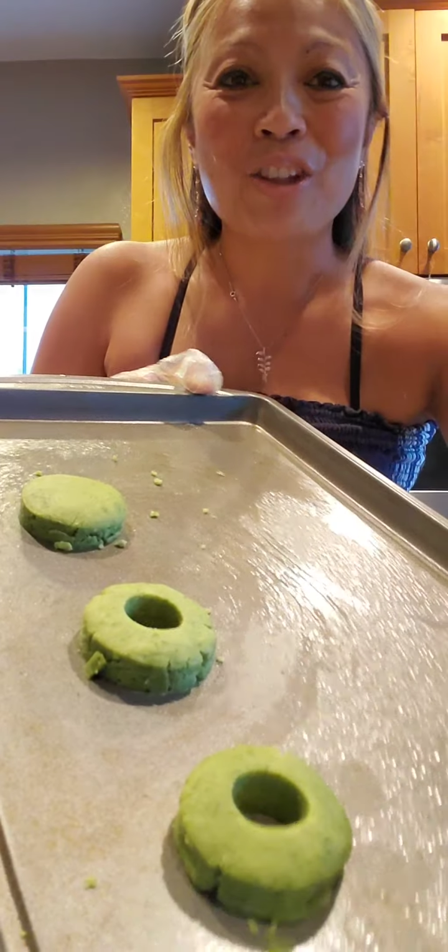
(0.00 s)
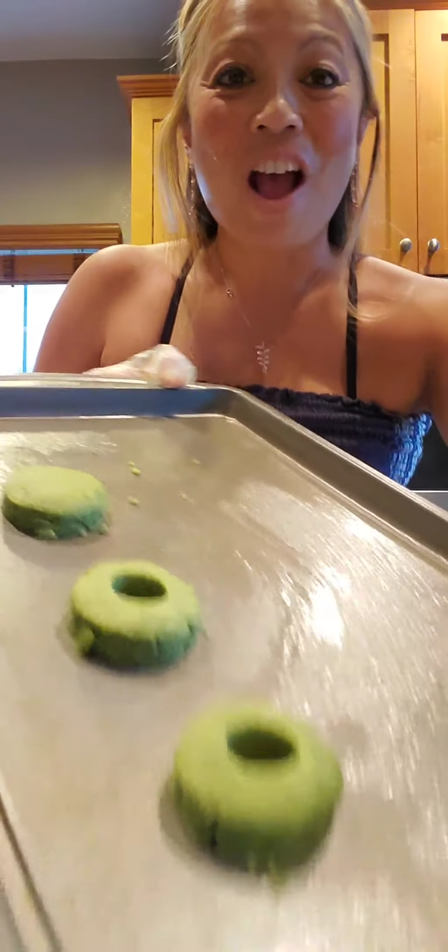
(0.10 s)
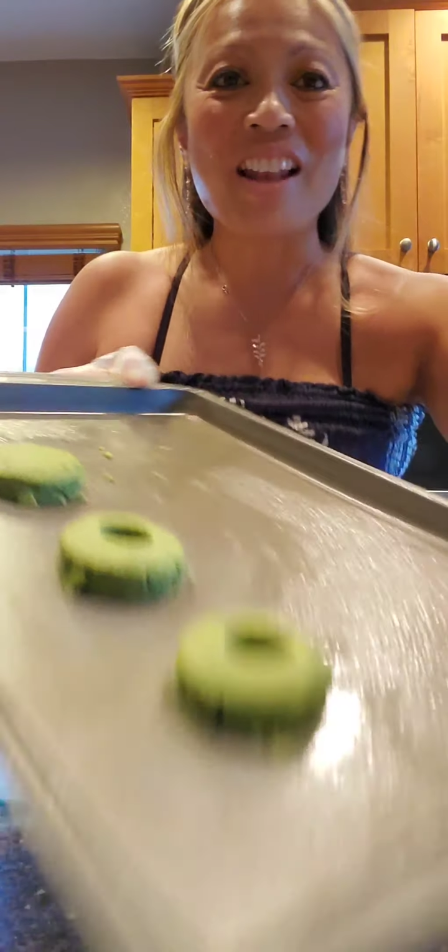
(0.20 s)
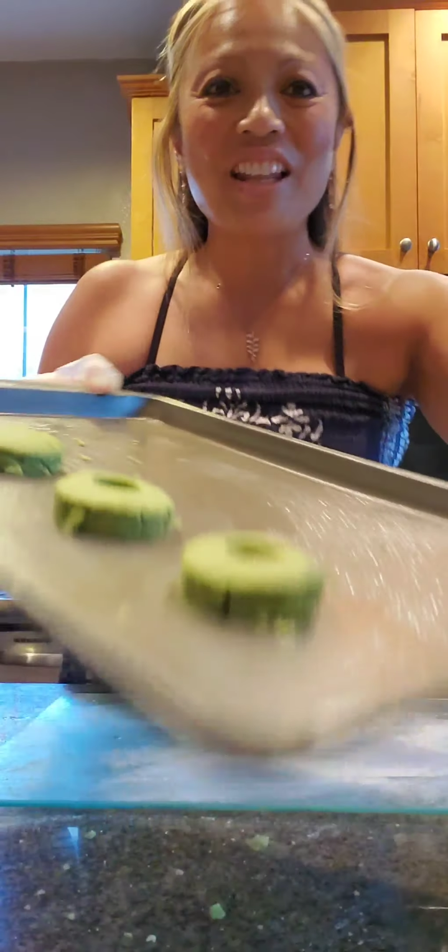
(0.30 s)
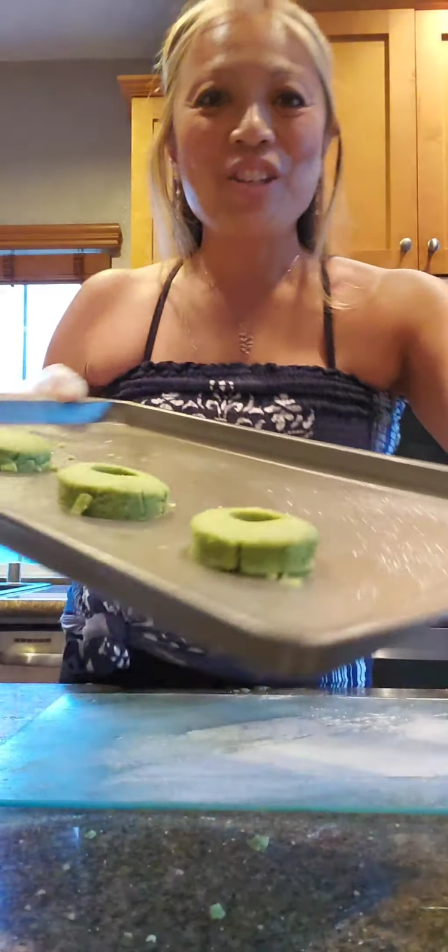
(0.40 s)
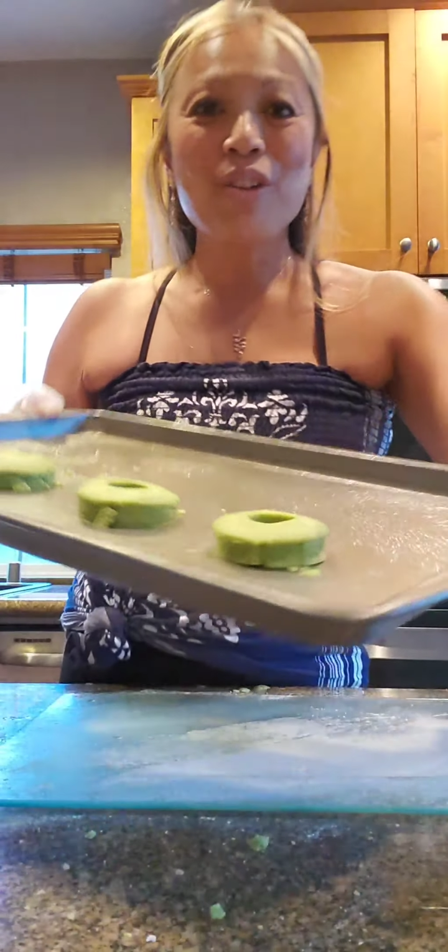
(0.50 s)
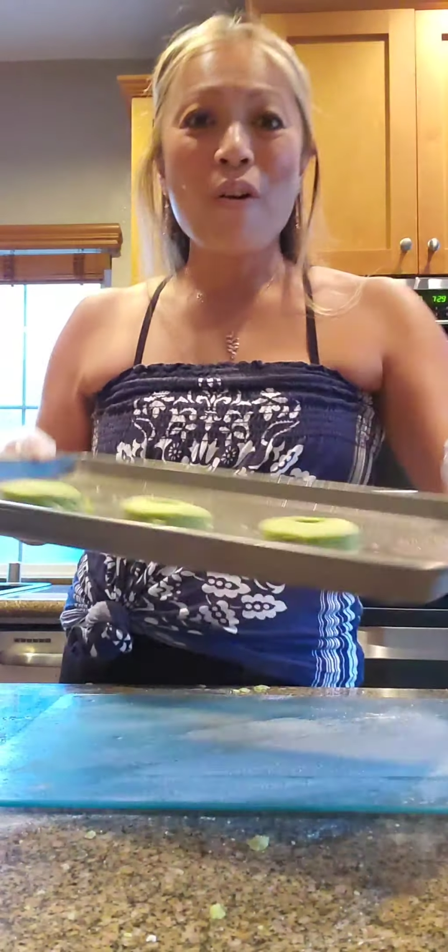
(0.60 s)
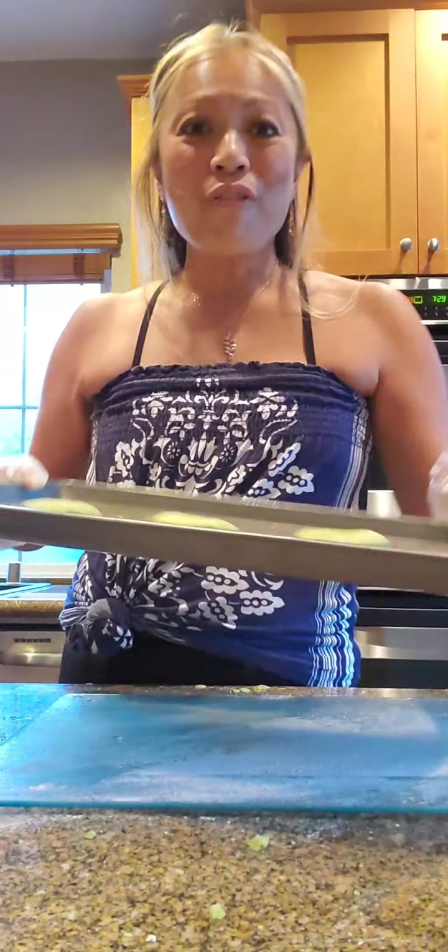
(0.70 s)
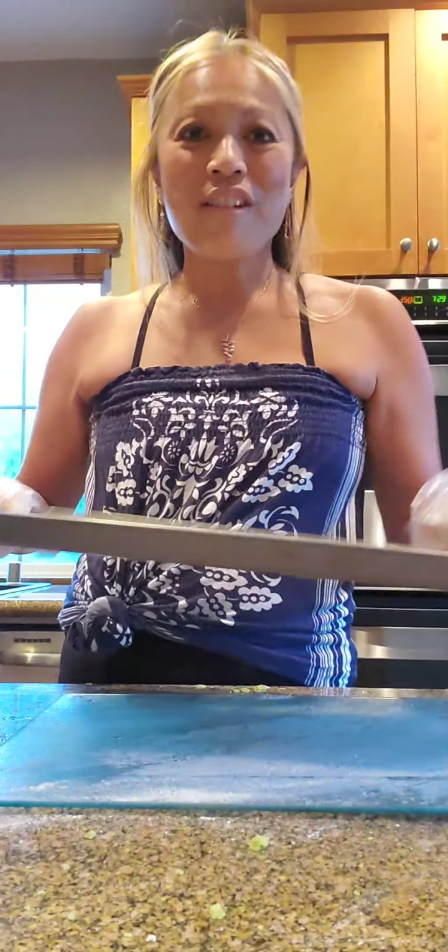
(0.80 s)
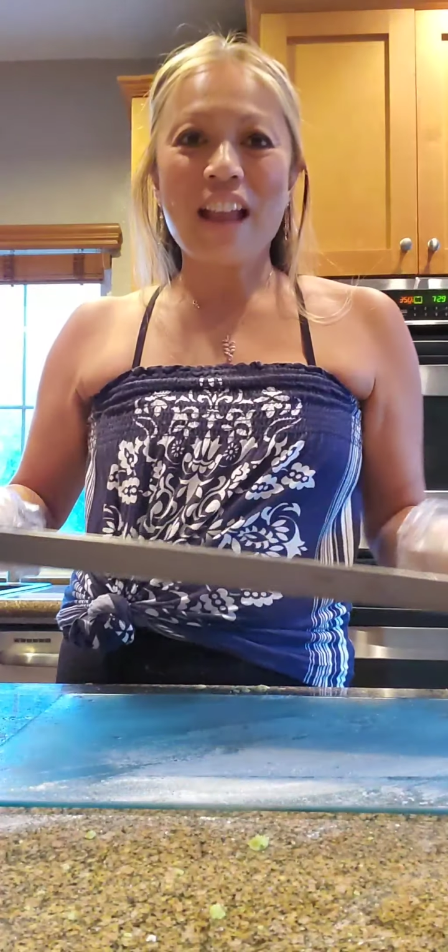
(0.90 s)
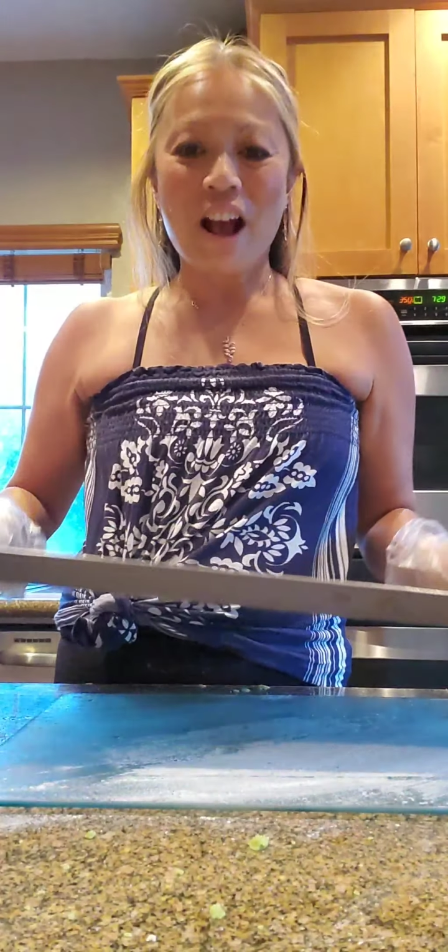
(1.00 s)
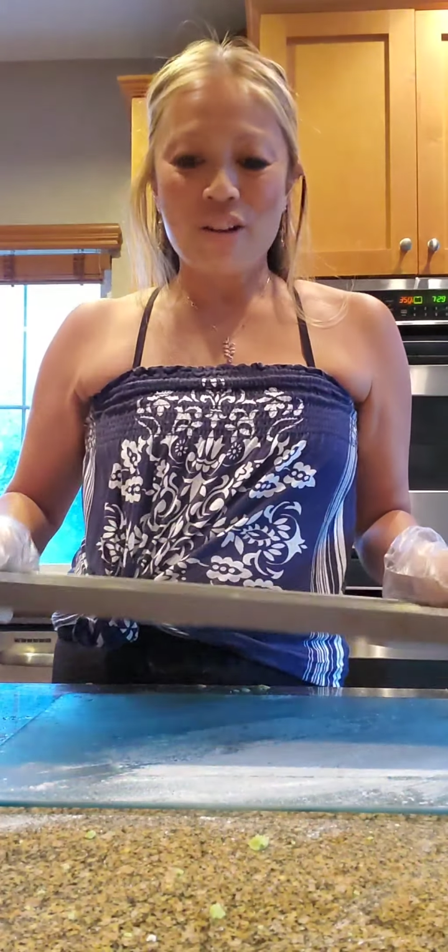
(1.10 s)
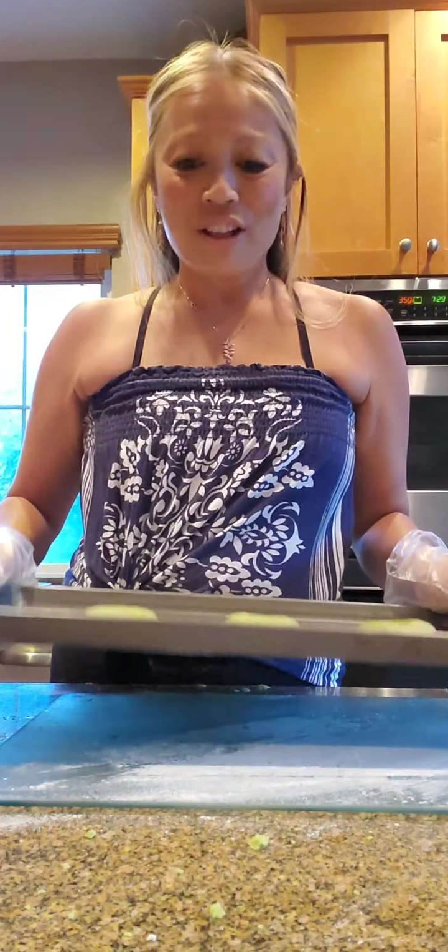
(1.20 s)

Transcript: I'll let you go for now.